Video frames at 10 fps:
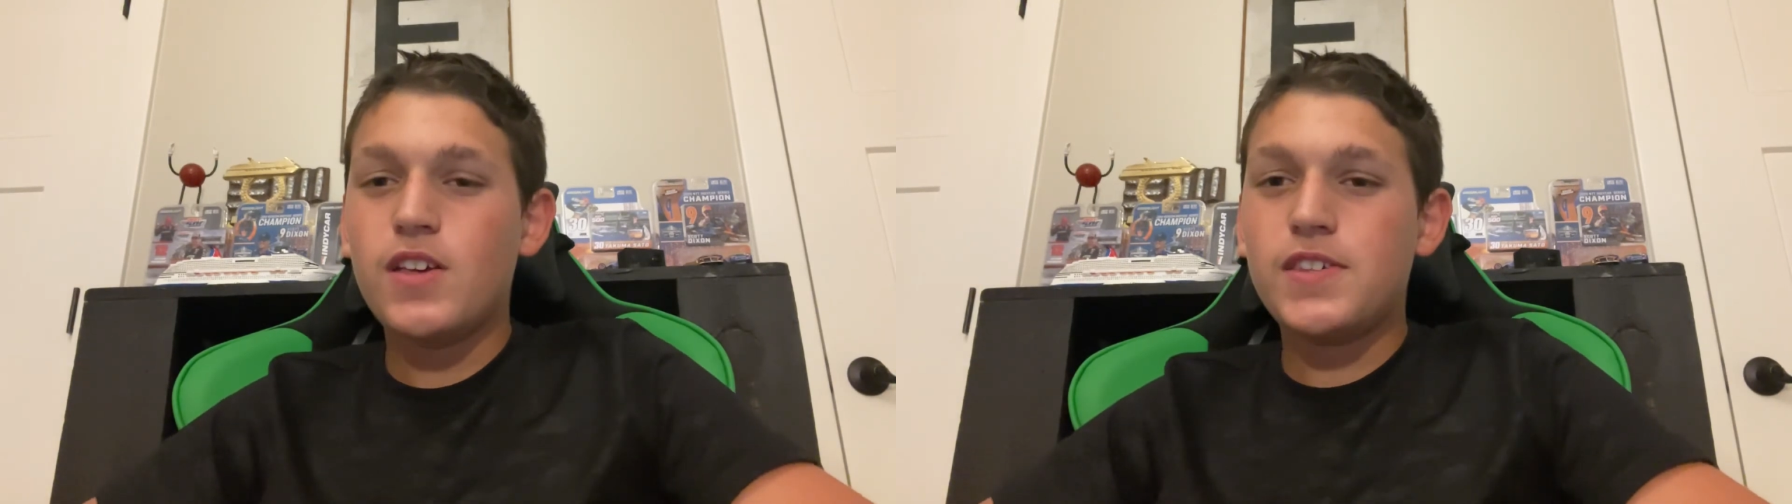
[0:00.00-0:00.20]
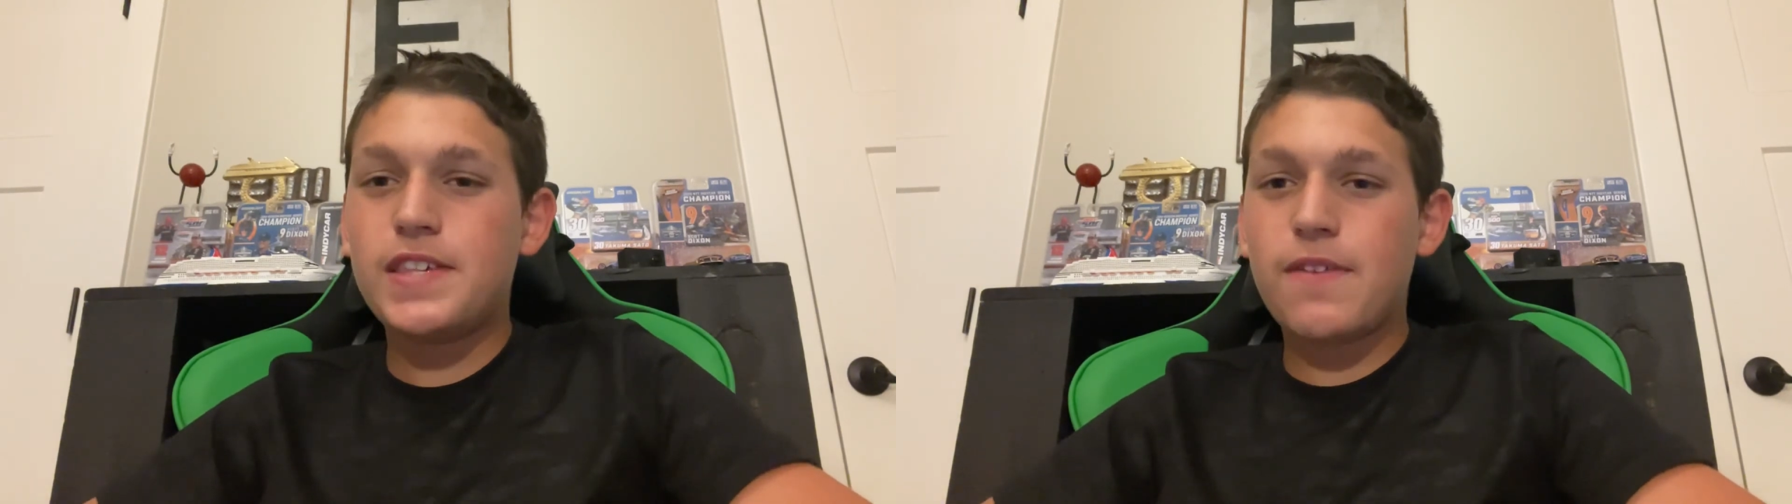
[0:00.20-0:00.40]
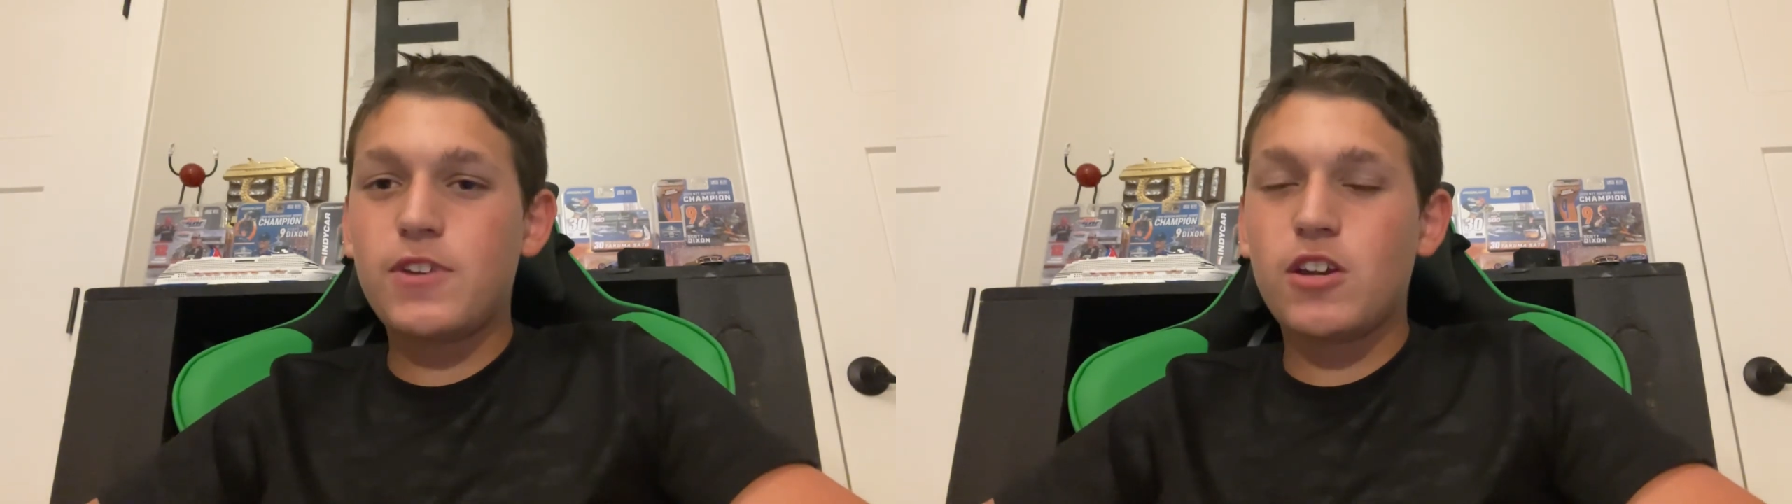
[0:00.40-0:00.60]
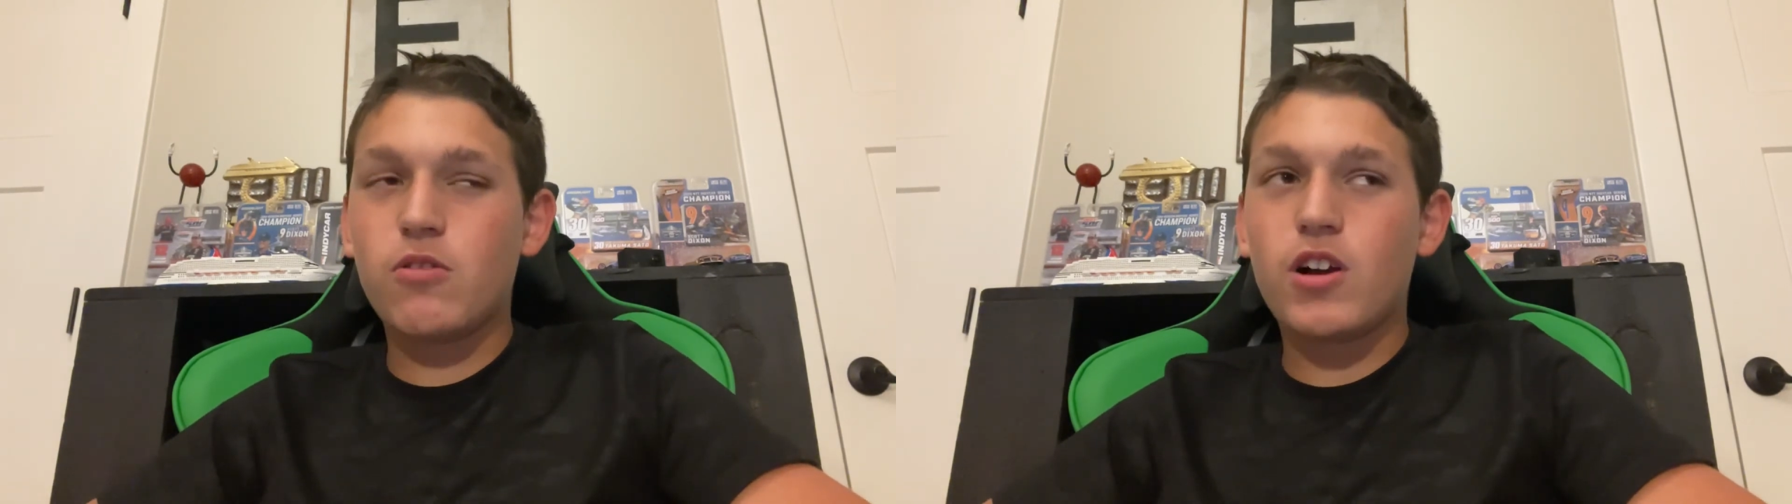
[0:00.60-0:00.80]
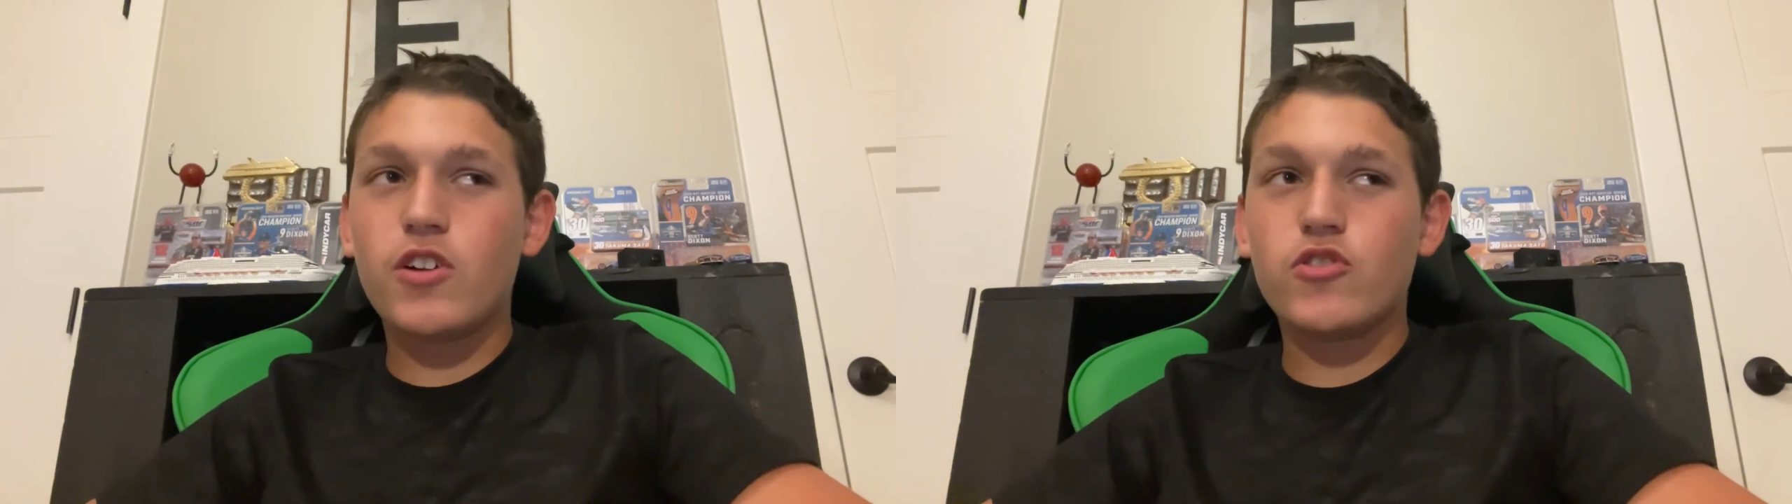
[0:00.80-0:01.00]
70
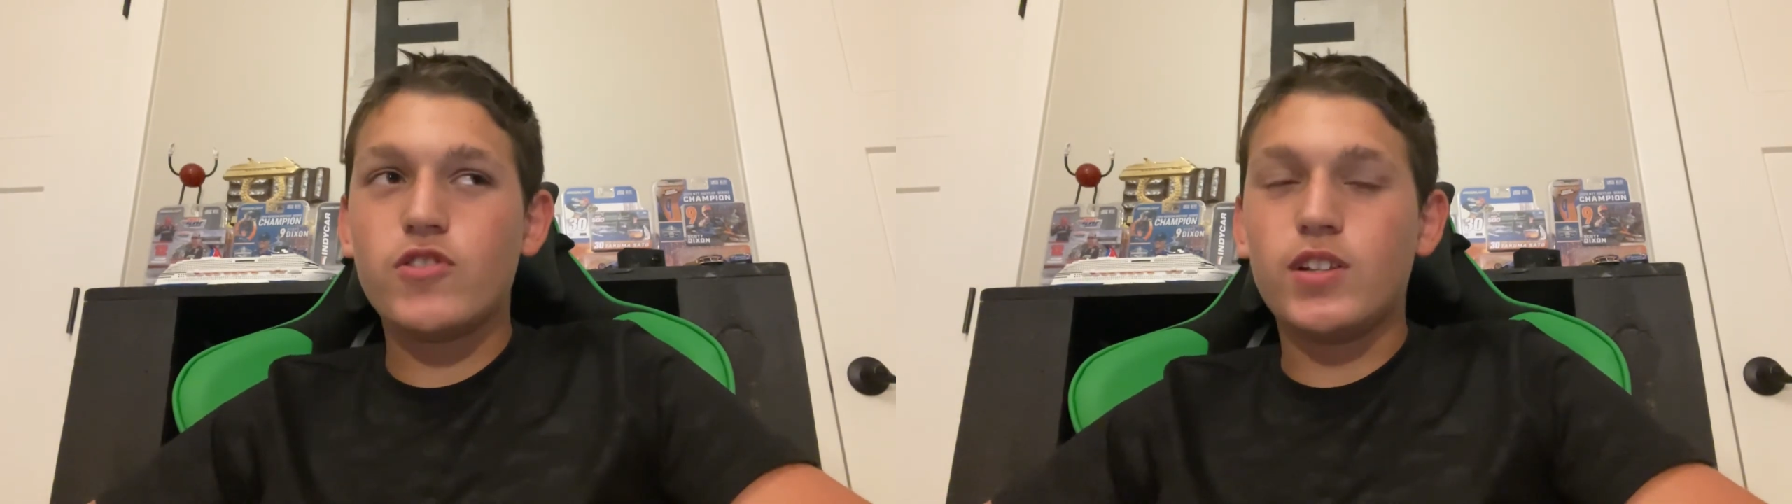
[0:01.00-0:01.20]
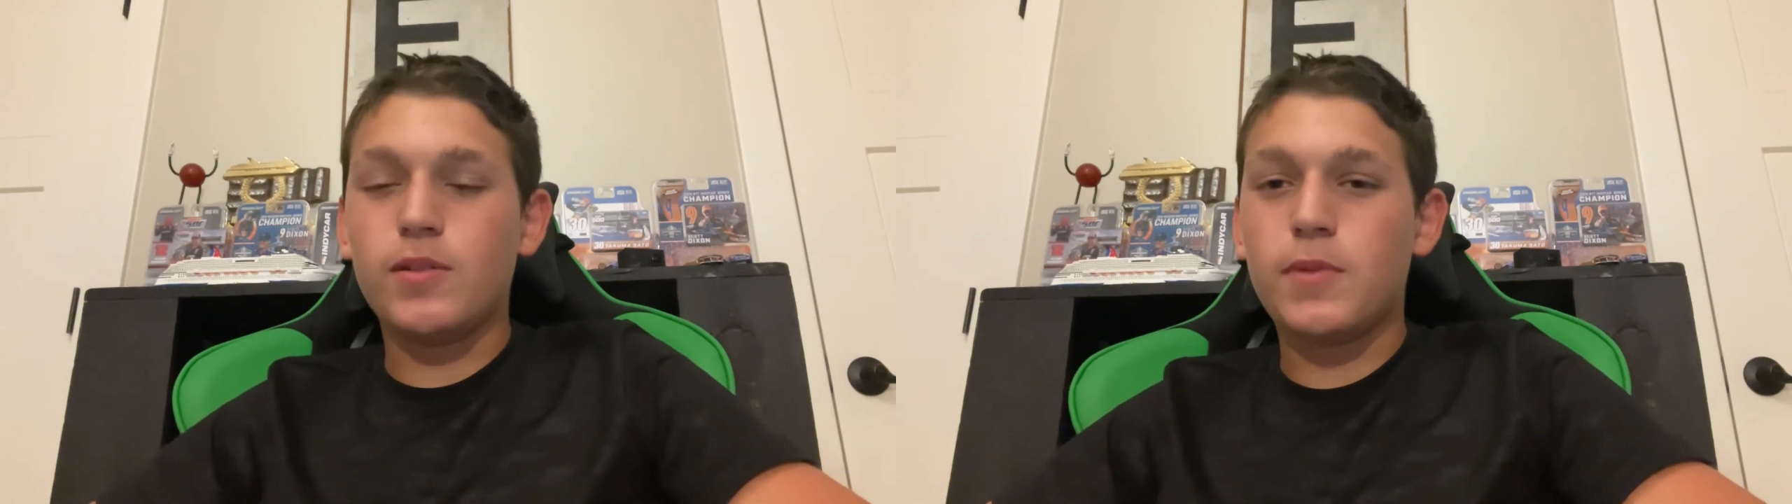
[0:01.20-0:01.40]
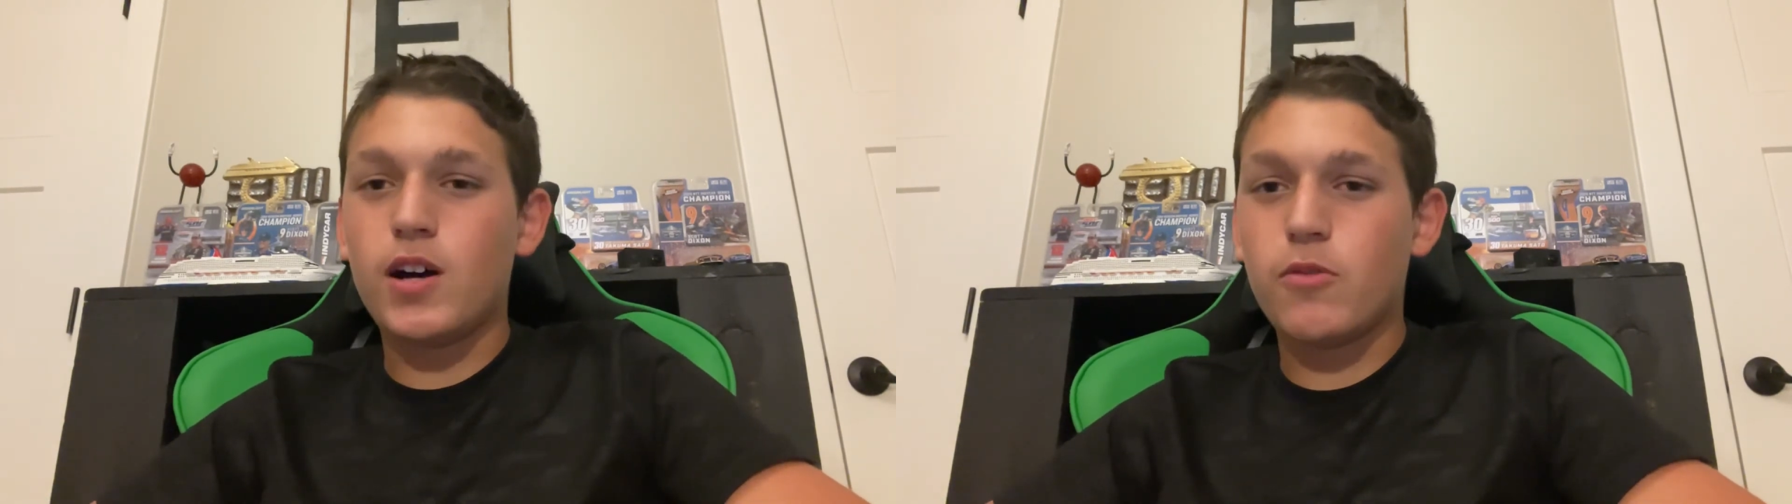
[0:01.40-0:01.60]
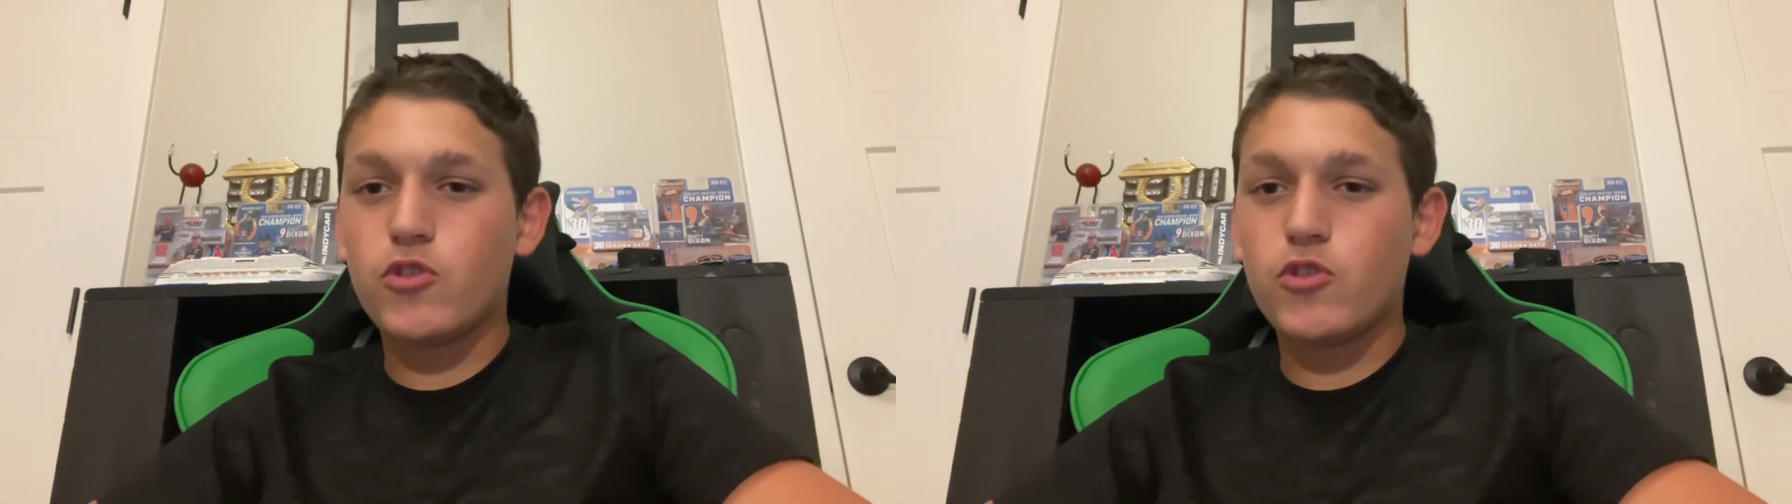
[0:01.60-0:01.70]
garages at Le Mans,